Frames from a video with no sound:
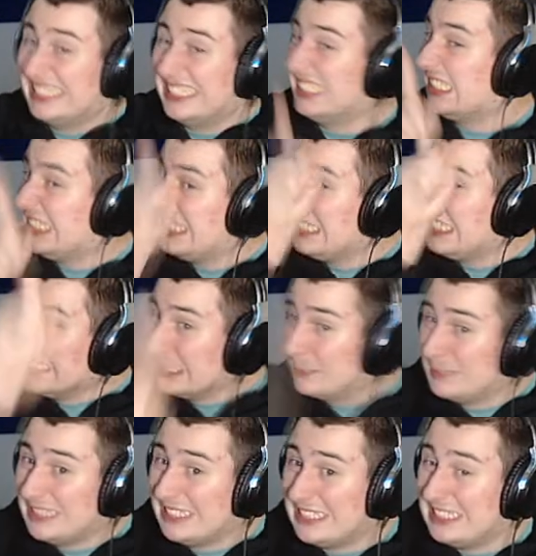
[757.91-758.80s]
This does
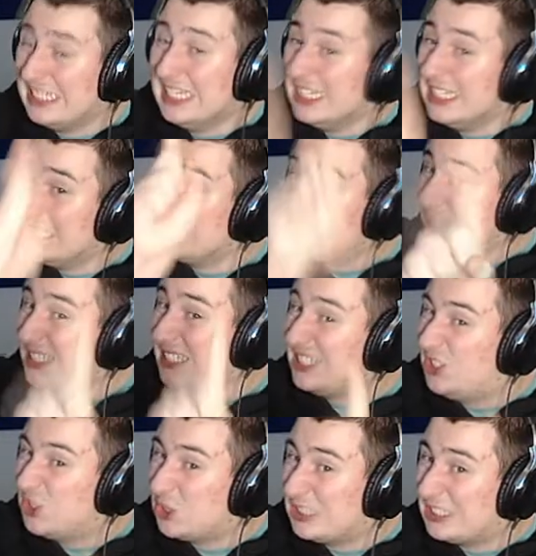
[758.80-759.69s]
not mean to bring
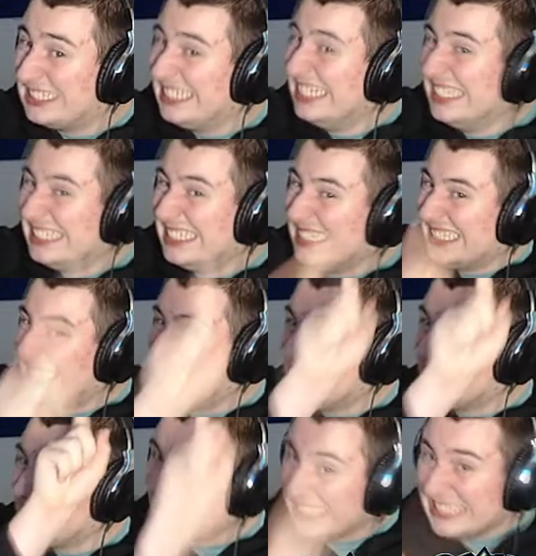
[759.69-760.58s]
Joy into
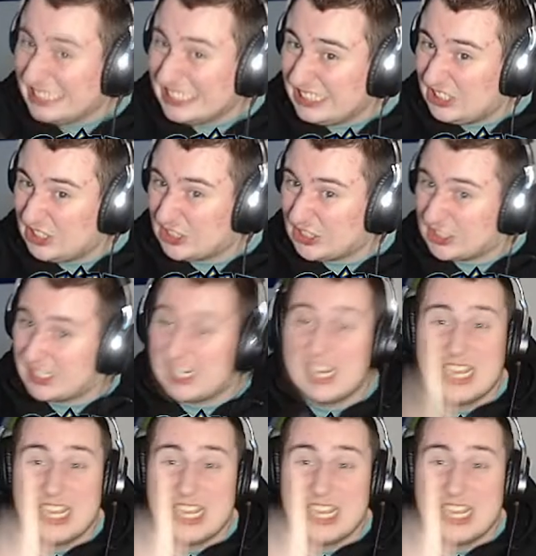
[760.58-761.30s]
the danger.